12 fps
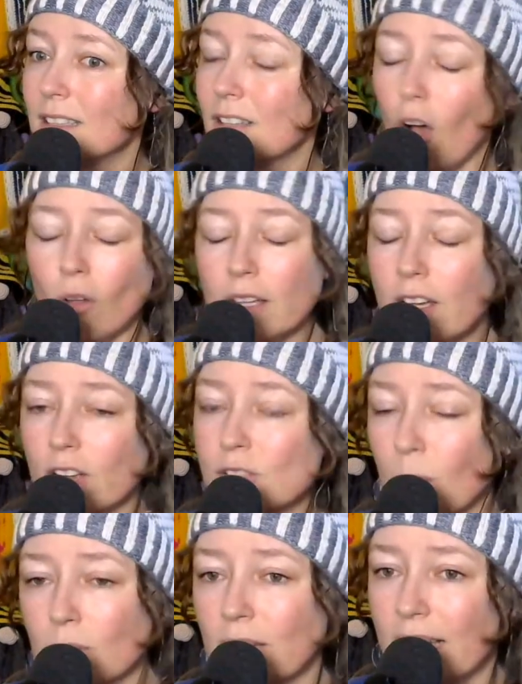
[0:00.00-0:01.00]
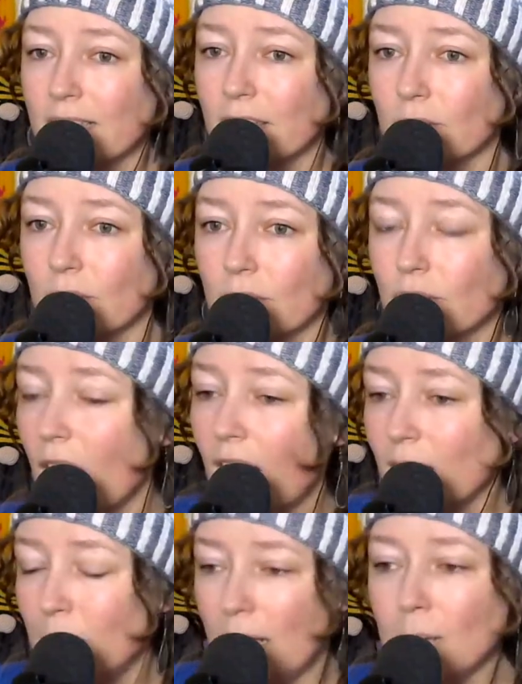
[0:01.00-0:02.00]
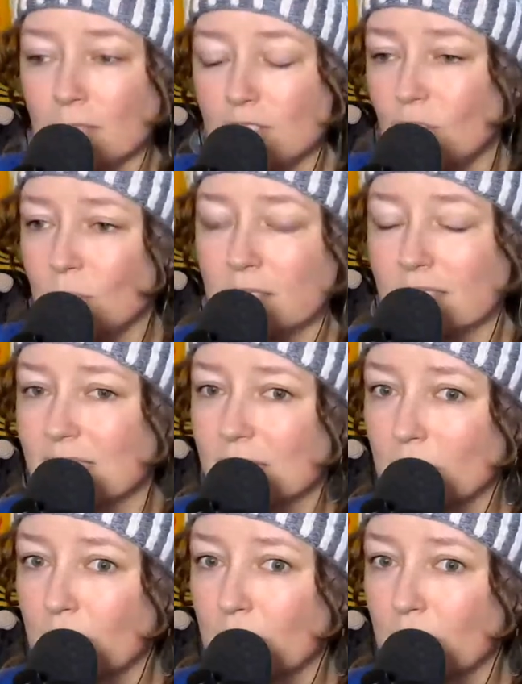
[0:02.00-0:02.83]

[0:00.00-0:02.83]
The Holy Ghost won't let you. You're not going to be able to do what this